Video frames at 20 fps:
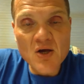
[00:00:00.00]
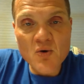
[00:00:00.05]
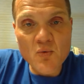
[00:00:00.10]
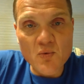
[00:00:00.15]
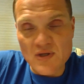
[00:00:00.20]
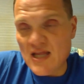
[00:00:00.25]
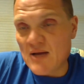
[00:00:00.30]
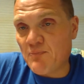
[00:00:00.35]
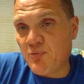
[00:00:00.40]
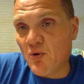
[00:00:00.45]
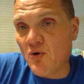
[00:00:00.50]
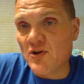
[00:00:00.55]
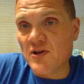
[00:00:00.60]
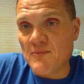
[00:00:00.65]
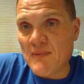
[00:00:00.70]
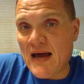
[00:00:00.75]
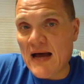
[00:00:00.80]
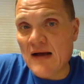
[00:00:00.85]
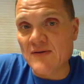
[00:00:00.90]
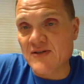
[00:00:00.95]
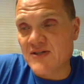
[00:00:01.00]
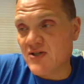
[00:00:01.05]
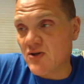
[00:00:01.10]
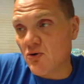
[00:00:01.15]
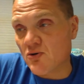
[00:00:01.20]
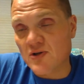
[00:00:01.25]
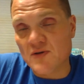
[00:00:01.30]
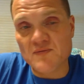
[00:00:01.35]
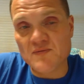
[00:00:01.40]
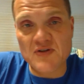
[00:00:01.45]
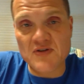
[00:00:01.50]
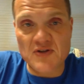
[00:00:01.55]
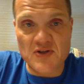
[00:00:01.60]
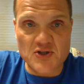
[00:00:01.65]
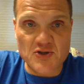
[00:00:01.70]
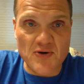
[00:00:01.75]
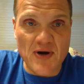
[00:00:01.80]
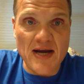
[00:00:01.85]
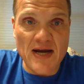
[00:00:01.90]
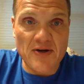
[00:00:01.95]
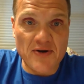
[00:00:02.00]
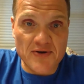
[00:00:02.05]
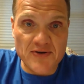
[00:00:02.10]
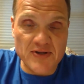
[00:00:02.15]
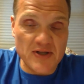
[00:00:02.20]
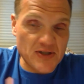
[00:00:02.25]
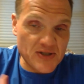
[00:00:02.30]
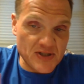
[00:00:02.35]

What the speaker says: When they pulled him out and sold him to the